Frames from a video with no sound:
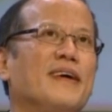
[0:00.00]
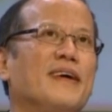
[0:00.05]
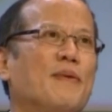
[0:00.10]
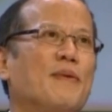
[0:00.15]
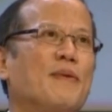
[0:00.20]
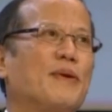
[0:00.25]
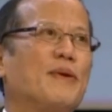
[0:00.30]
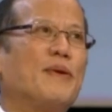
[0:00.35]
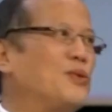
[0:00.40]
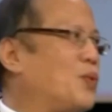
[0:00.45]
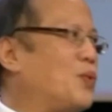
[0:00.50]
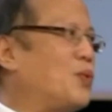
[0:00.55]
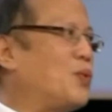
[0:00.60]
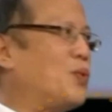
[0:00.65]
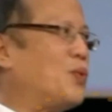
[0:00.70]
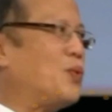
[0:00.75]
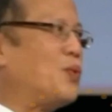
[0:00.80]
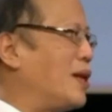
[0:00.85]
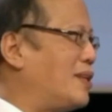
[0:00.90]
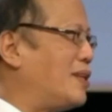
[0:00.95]
It's about
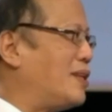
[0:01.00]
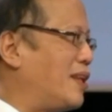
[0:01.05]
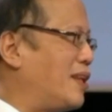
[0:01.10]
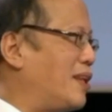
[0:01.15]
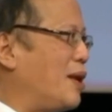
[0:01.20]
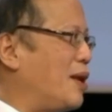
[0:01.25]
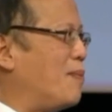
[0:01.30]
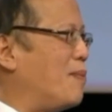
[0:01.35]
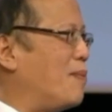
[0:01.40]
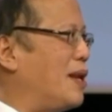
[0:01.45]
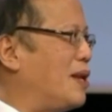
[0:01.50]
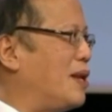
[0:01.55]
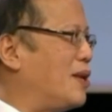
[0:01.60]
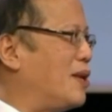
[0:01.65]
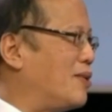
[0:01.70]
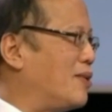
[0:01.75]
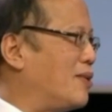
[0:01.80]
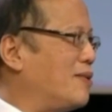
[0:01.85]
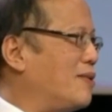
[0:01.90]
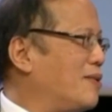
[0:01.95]
23
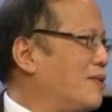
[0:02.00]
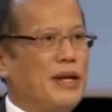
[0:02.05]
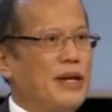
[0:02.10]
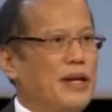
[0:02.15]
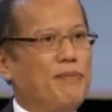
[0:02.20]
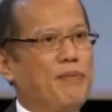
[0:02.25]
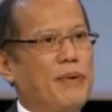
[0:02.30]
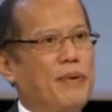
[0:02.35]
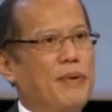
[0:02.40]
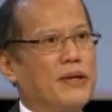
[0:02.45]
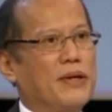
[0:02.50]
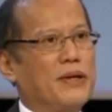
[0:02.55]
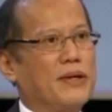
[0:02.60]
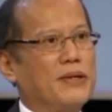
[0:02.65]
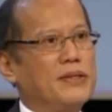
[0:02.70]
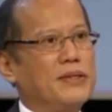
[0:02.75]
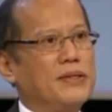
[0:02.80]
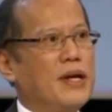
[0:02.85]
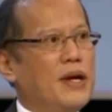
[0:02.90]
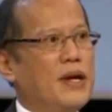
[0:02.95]
million
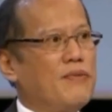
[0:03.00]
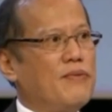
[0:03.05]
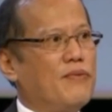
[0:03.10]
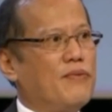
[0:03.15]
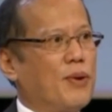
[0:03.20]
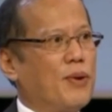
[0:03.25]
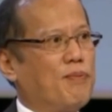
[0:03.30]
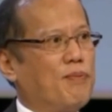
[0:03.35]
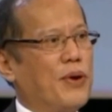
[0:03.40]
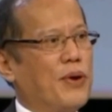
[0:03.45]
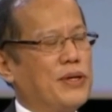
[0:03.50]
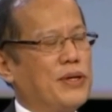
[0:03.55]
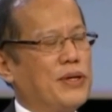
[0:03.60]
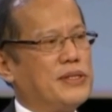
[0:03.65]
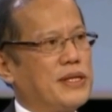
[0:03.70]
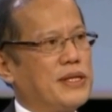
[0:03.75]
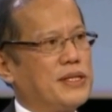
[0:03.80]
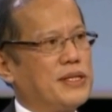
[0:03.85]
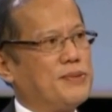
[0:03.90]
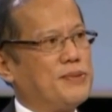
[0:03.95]
Filipinos,
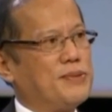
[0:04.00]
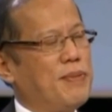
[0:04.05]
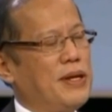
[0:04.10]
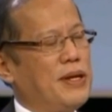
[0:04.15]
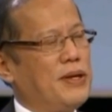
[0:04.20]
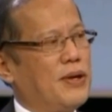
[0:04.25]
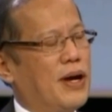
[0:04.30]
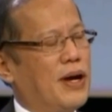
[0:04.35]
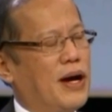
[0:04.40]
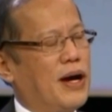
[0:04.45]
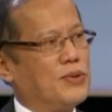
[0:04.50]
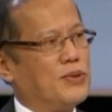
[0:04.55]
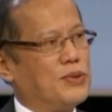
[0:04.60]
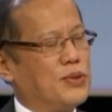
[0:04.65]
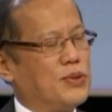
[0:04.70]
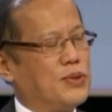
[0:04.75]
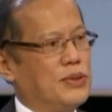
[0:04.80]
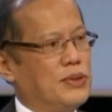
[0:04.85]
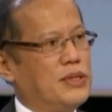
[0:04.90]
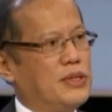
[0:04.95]
4.6 million
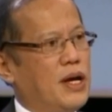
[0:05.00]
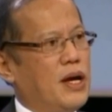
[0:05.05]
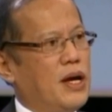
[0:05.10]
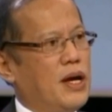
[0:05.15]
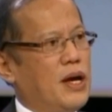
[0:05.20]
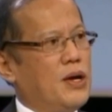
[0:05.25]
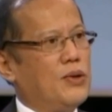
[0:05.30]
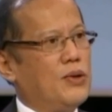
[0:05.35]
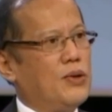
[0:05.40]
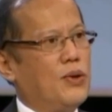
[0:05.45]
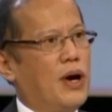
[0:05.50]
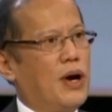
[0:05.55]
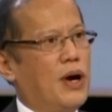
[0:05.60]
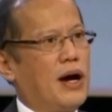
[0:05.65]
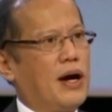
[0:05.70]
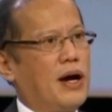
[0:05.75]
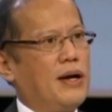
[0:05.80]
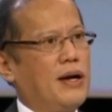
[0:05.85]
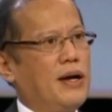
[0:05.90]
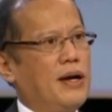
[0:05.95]
households who
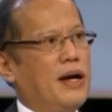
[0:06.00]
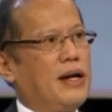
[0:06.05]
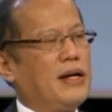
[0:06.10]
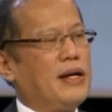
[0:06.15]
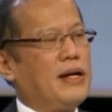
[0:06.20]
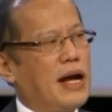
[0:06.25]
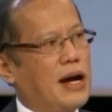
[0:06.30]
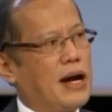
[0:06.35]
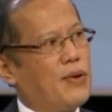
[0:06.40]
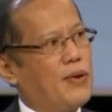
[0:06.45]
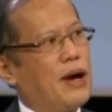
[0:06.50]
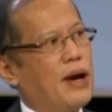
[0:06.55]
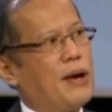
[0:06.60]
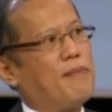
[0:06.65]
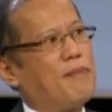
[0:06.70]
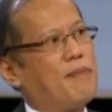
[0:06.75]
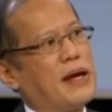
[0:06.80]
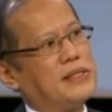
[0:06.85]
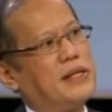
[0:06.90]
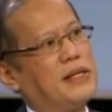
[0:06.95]
are now
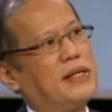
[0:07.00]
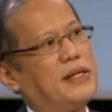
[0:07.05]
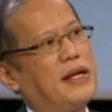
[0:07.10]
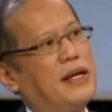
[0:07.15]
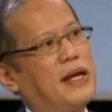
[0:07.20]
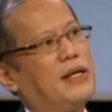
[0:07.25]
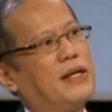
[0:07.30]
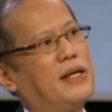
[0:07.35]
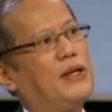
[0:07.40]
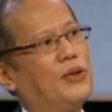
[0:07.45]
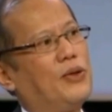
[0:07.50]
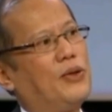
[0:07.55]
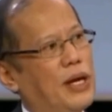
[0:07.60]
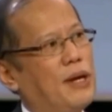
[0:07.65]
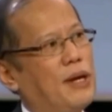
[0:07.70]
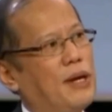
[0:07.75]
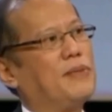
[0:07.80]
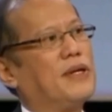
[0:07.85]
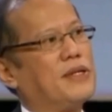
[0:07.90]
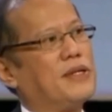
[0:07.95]
capacitated to
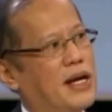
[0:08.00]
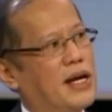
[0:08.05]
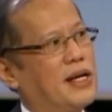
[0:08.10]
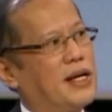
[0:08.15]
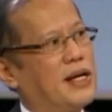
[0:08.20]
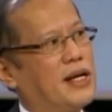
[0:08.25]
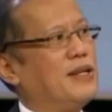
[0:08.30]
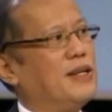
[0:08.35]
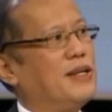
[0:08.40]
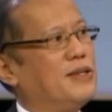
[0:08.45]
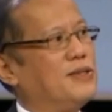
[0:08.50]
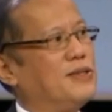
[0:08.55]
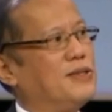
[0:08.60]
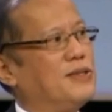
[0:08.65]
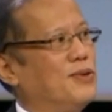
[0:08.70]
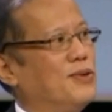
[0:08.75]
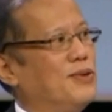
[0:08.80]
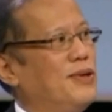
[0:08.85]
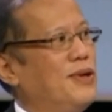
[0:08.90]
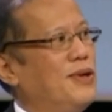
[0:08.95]
keep their child in
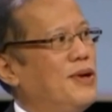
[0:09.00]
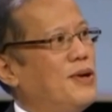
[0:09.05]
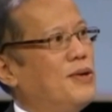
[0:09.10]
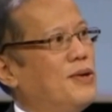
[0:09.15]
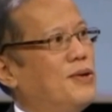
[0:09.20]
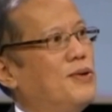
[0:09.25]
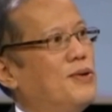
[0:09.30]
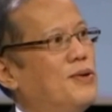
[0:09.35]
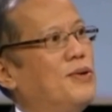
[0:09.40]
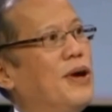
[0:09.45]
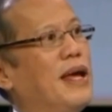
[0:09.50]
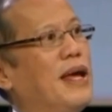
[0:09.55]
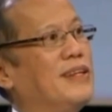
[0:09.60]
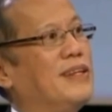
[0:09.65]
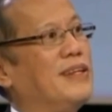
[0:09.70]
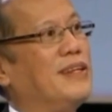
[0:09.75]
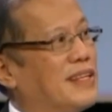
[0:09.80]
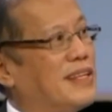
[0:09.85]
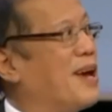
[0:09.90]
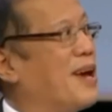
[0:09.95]
school, who
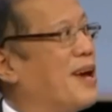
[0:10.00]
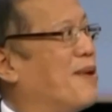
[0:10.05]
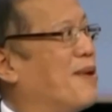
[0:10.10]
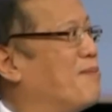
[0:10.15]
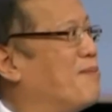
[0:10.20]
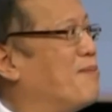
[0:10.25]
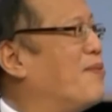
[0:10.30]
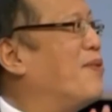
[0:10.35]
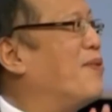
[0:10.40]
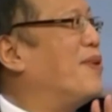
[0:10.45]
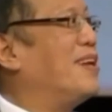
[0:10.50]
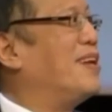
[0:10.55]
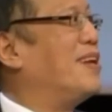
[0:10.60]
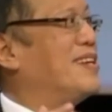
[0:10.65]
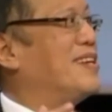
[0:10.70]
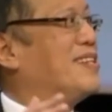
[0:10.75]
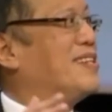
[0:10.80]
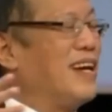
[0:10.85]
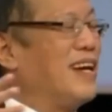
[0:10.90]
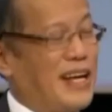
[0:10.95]
in time, by
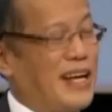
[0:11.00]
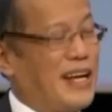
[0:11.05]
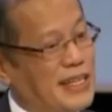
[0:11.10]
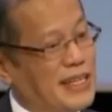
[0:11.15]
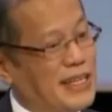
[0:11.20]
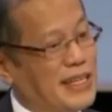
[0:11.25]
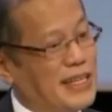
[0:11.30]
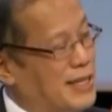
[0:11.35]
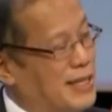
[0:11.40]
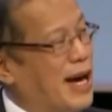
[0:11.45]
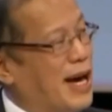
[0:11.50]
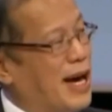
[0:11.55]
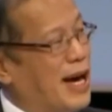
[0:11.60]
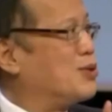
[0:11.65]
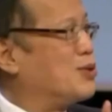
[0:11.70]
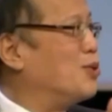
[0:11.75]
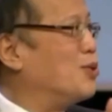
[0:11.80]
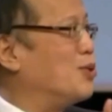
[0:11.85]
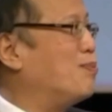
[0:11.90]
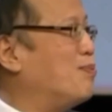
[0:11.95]
finishing at least the
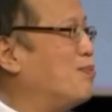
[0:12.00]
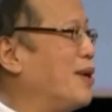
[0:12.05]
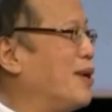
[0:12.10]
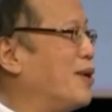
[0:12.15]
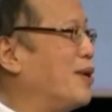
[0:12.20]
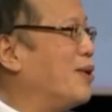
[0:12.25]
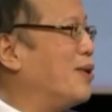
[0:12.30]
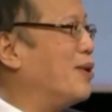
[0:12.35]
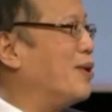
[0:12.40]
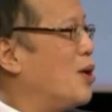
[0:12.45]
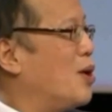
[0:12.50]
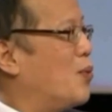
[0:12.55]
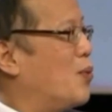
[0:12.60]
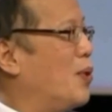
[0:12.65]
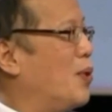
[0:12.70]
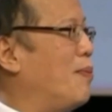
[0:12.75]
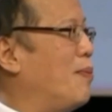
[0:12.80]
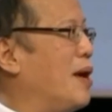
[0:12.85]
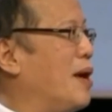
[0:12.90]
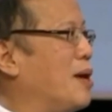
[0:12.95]
high school period,
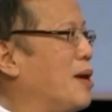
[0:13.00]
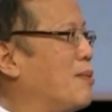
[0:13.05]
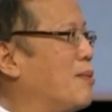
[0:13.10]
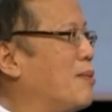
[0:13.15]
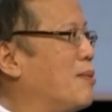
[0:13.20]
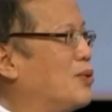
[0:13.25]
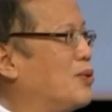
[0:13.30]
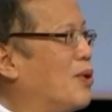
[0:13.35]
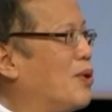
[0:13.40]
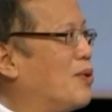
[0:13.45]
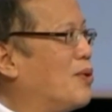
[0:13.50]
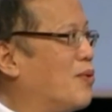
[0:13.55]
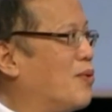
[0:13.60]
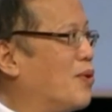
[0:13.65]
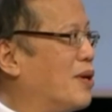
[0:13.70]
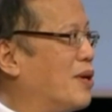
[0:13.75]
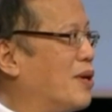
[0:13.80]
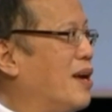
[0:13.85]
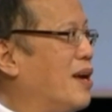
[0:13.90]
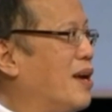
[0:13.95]
will be able to
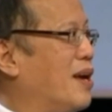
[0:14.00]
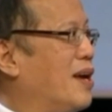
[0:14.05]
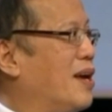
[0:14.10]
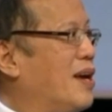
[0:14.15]
afford